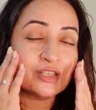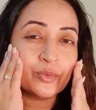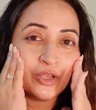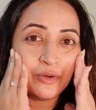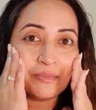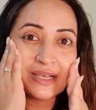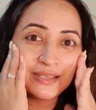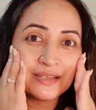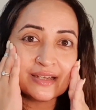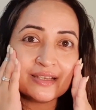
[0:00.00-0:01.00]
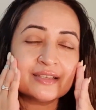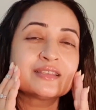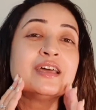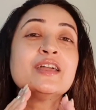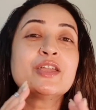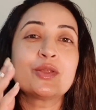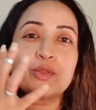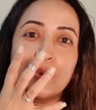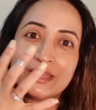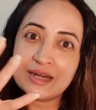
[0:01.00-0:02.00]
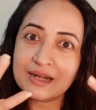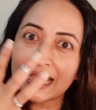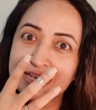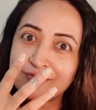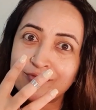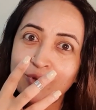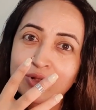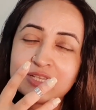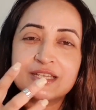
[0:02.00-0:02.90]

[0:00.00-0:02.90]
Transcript: the way your muscle is, the way the light falls.